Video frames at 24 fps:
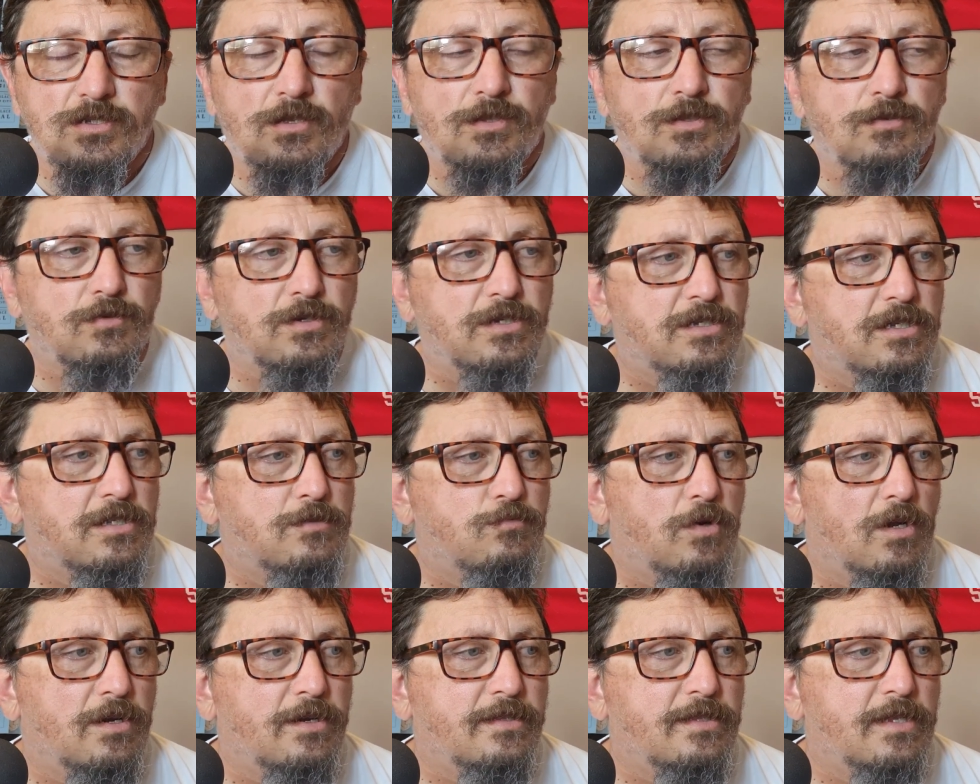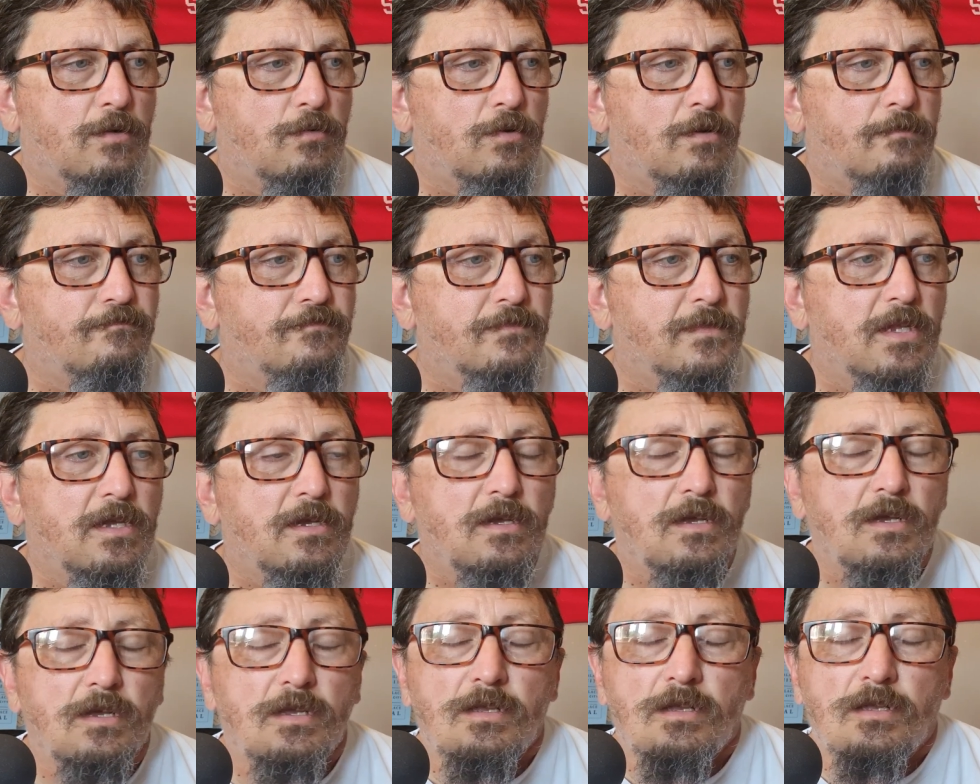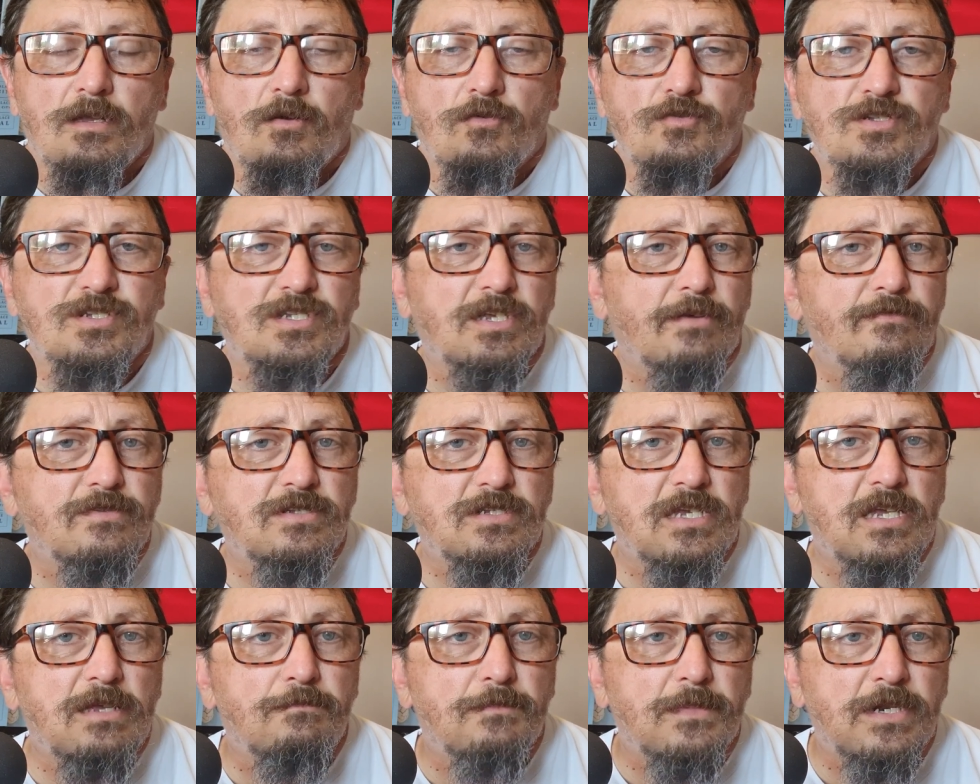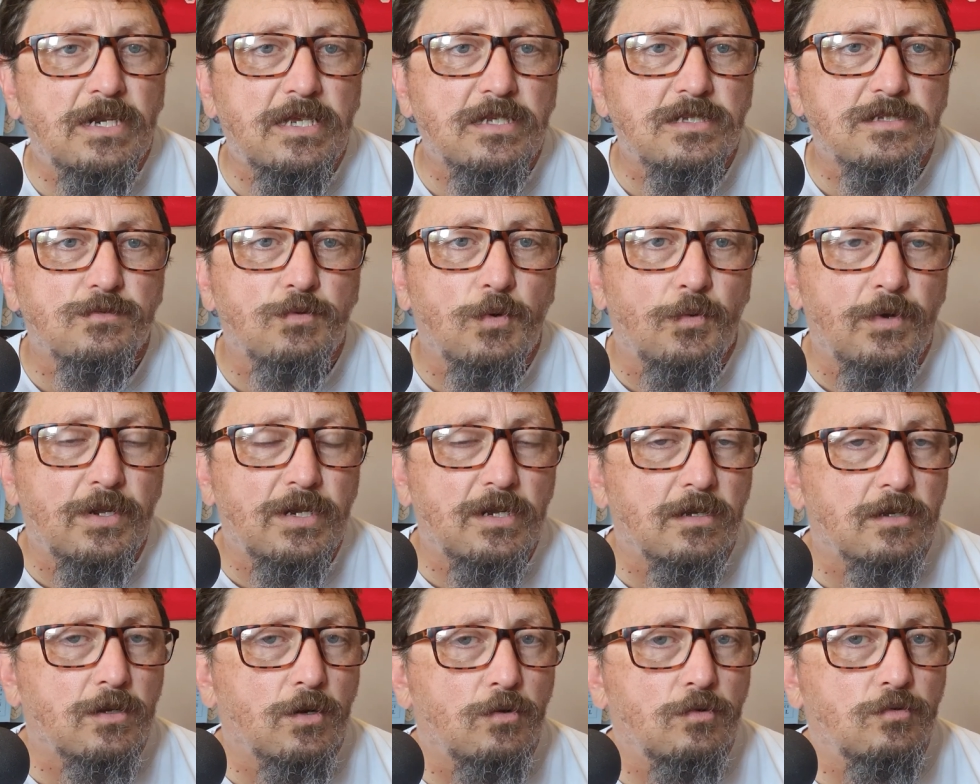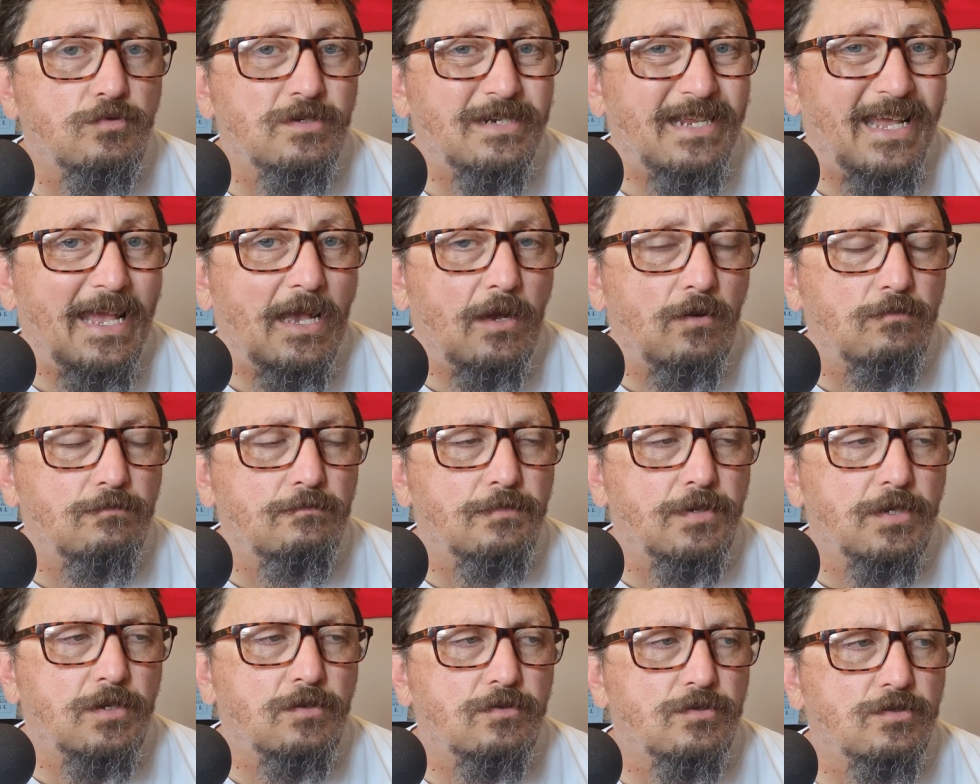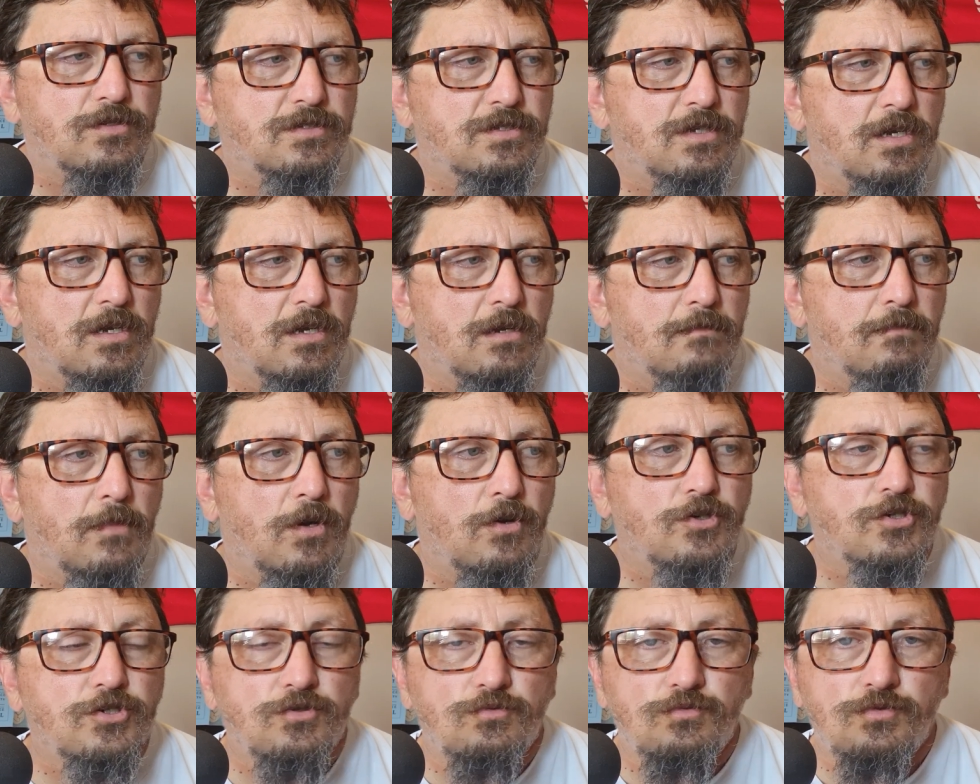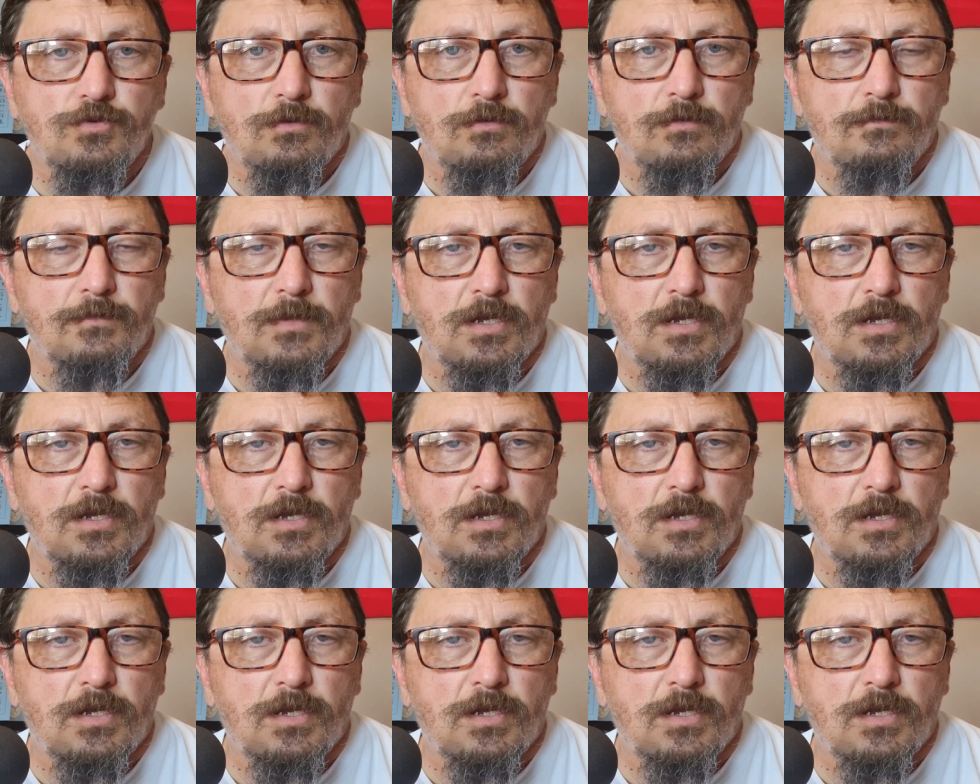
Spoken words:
I thought he did well in that one. On 17 minutes, we went a goal down because Martial